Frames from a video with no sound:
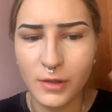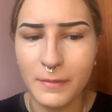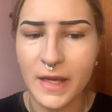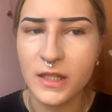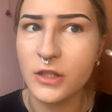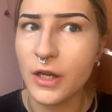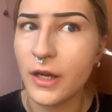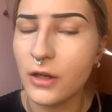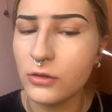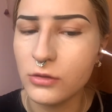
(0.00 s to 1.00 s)

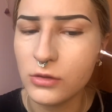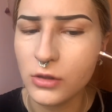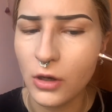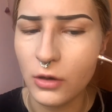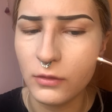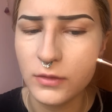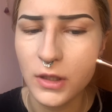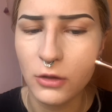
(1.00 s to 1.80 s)
major unsolved